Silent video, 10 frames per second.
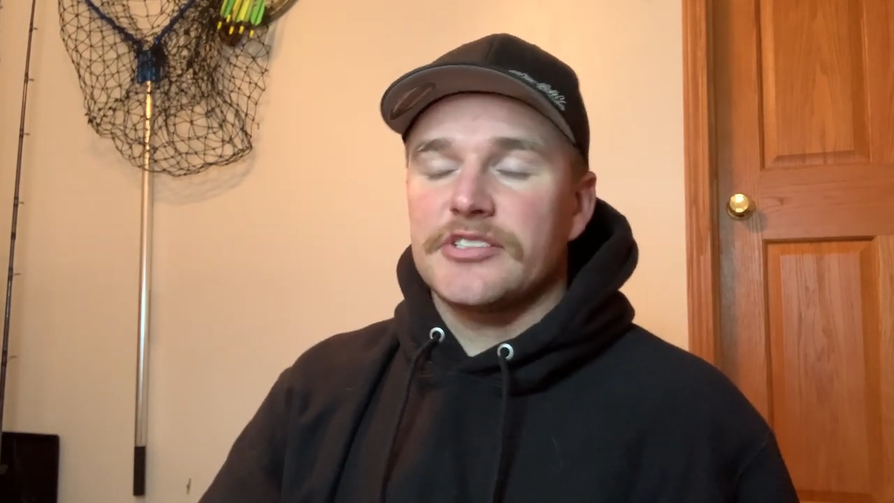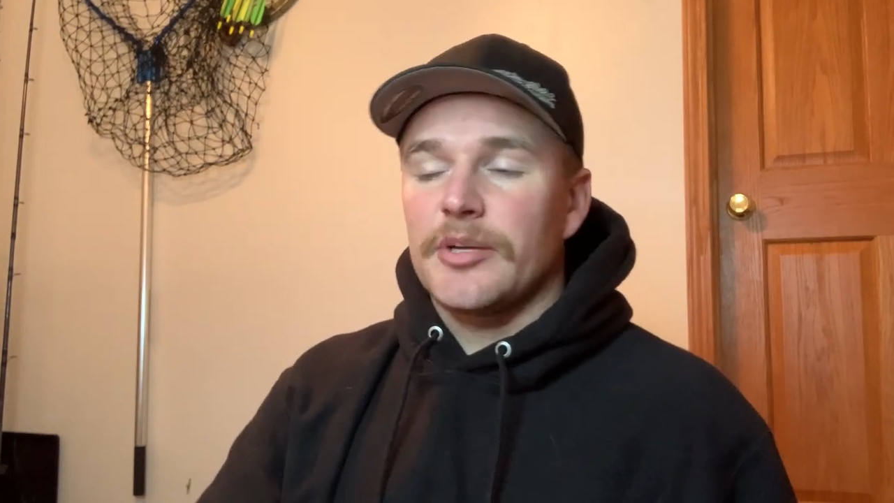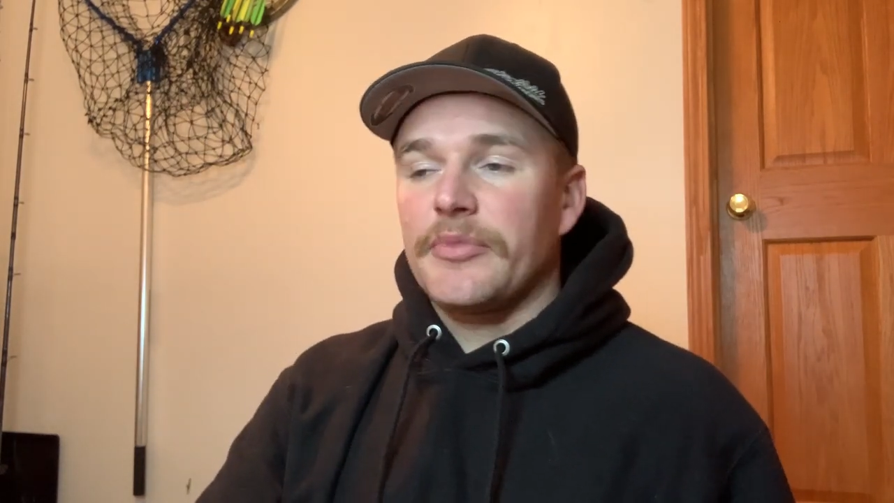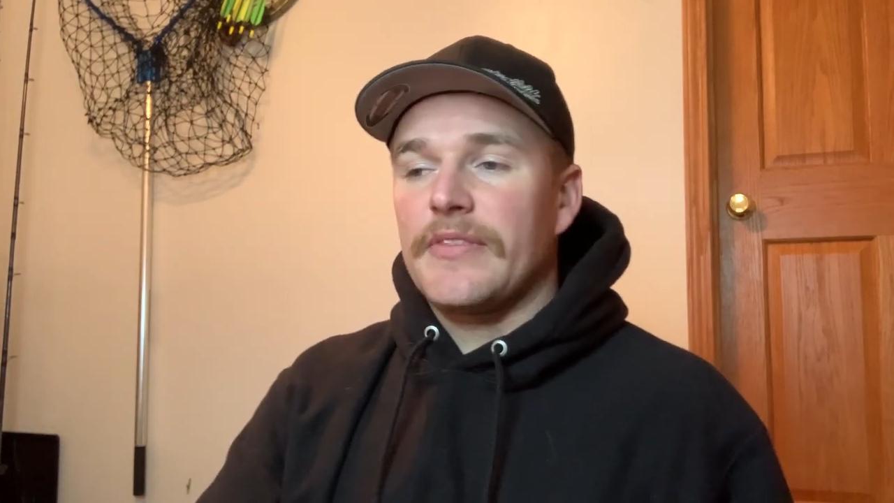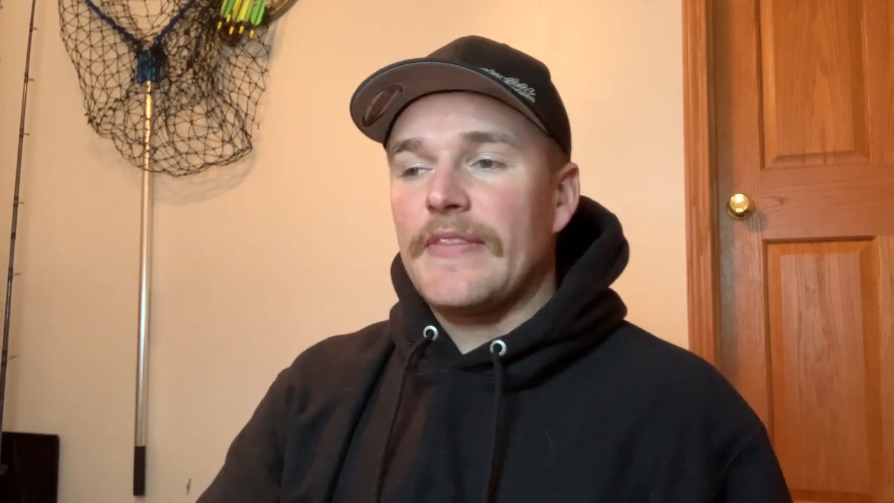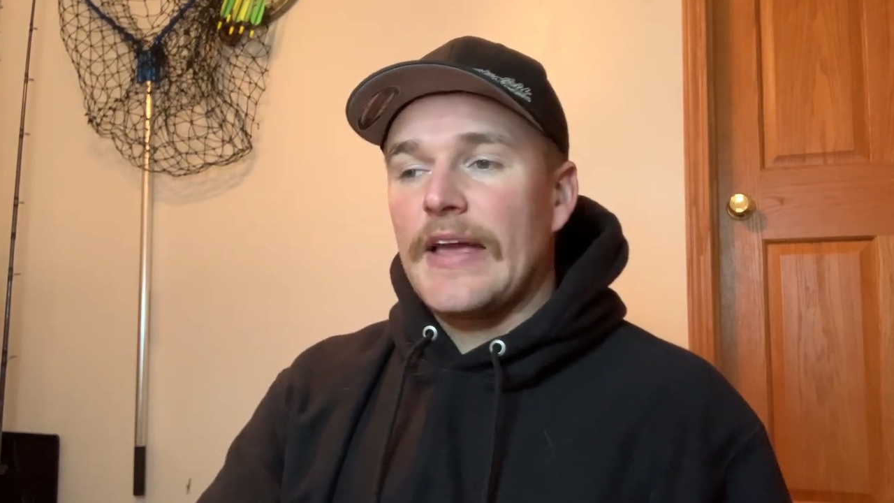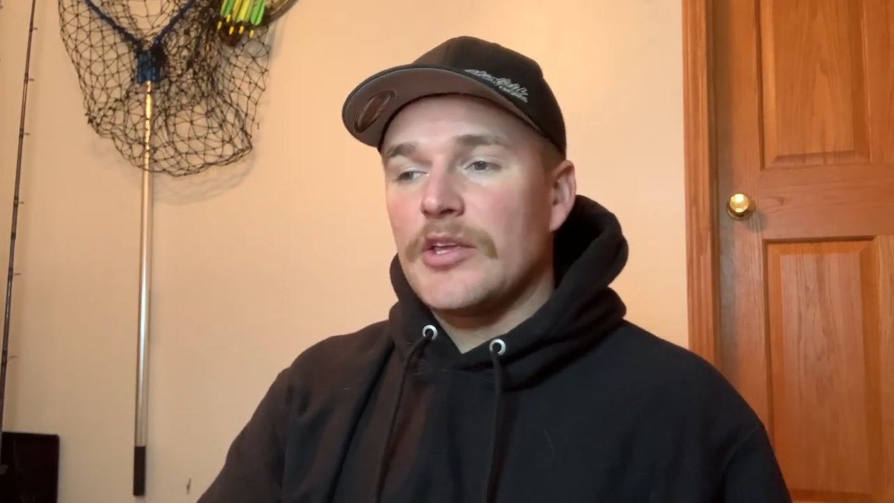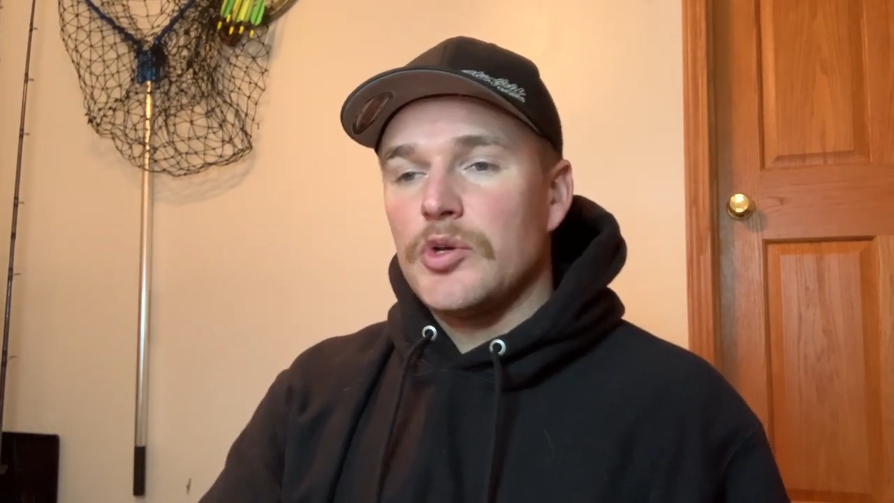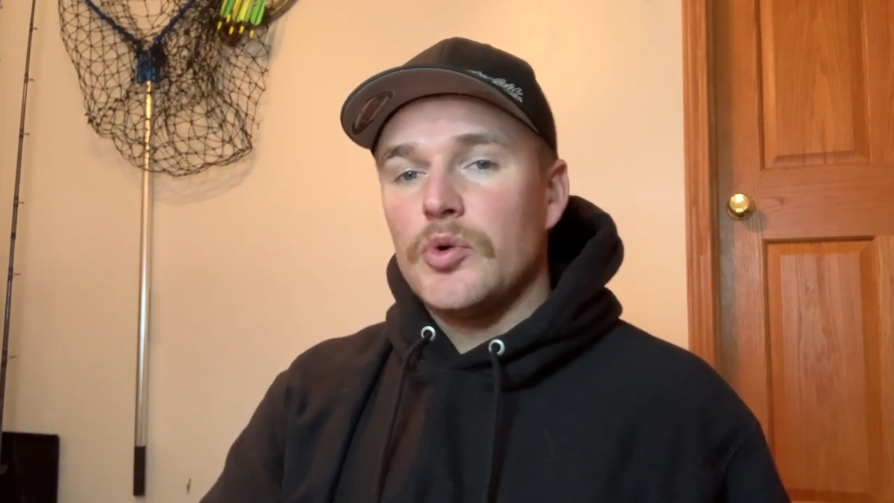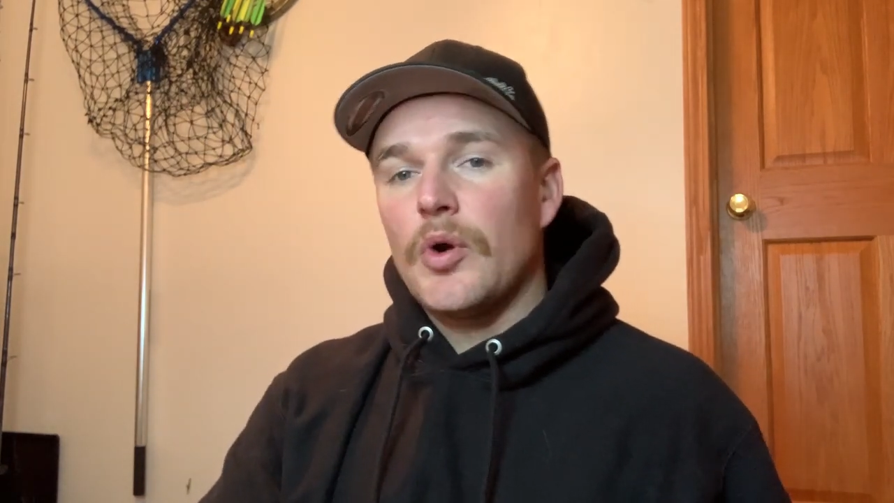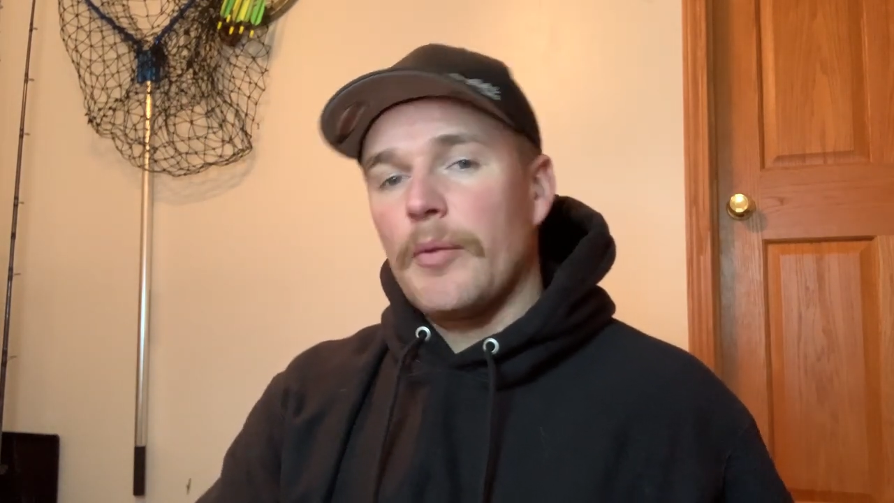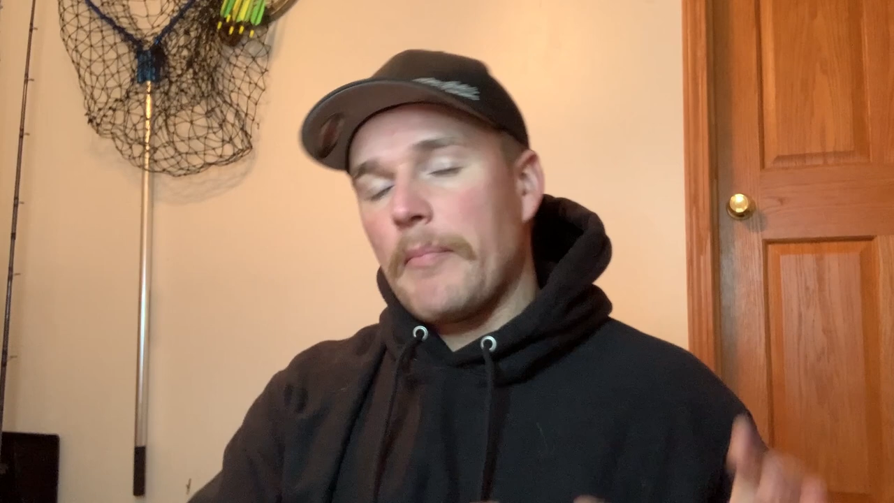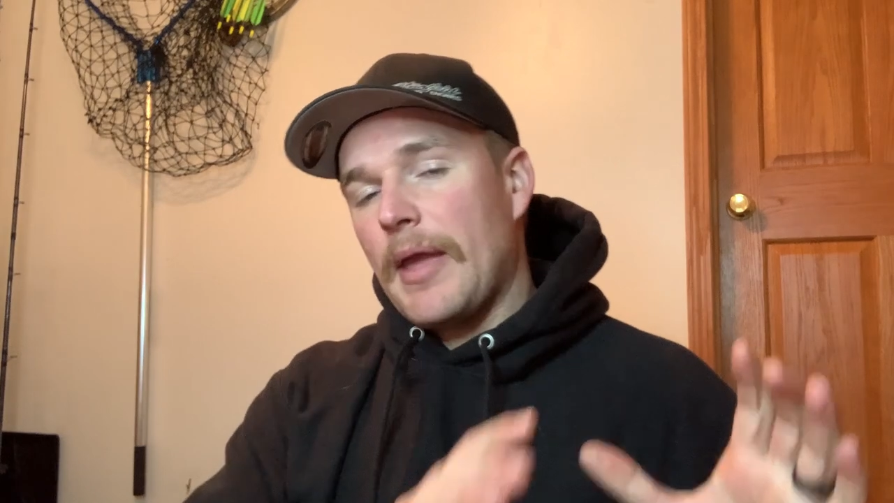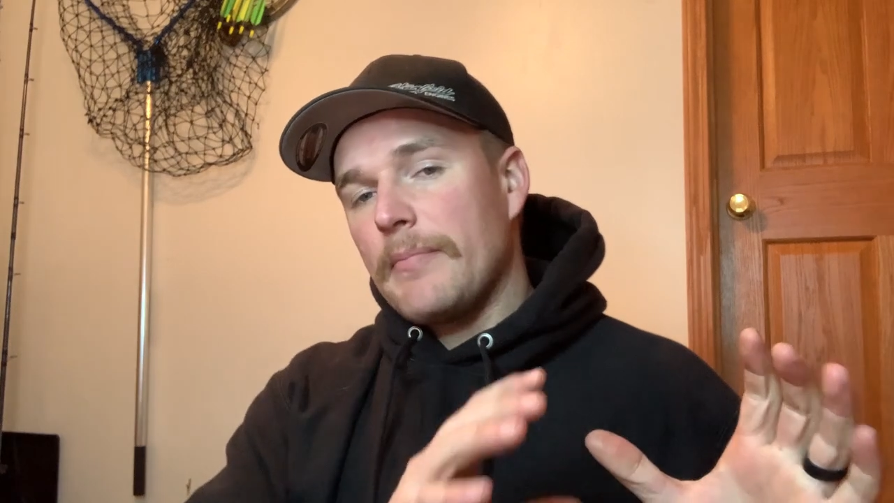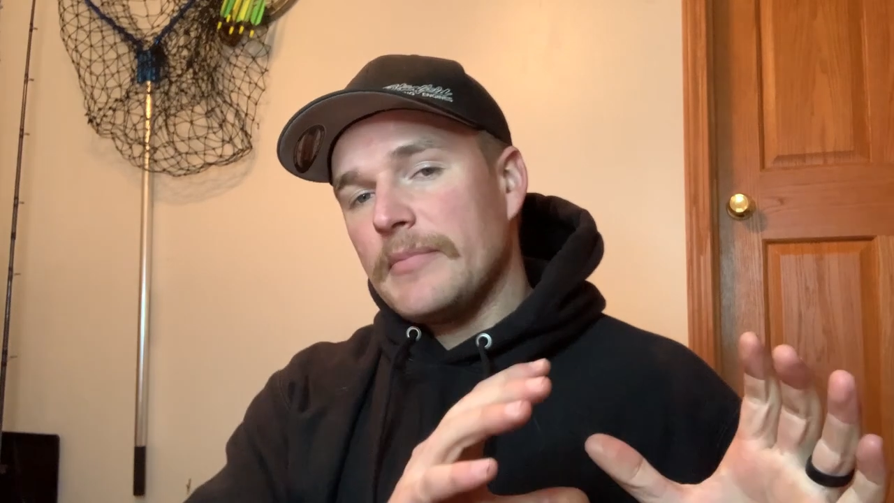something that you
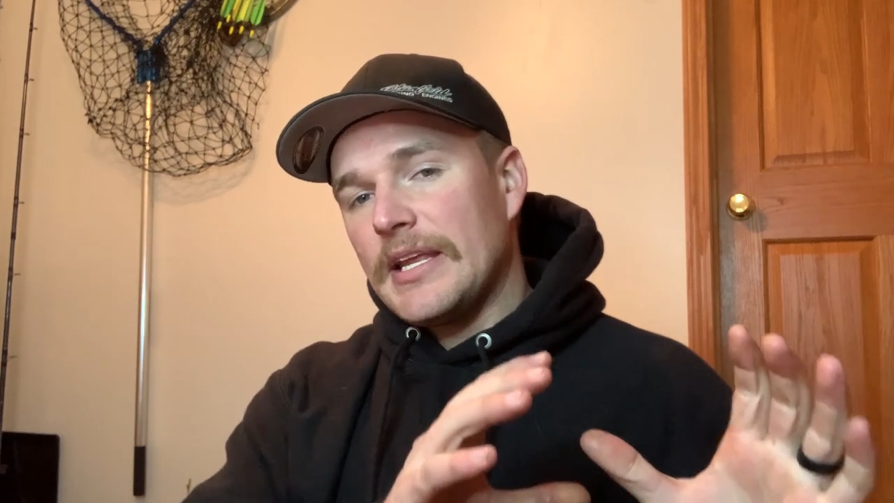may